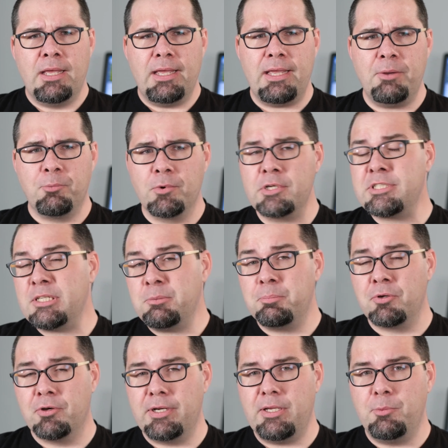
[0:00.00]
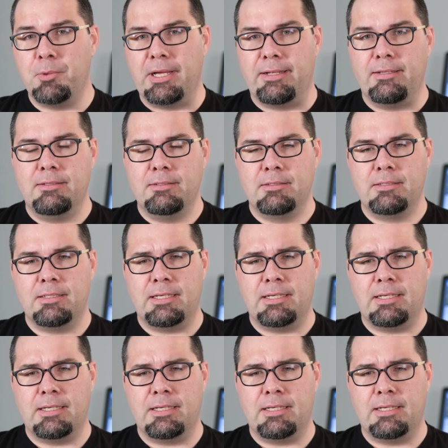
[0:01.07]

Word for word: It works out pretty well.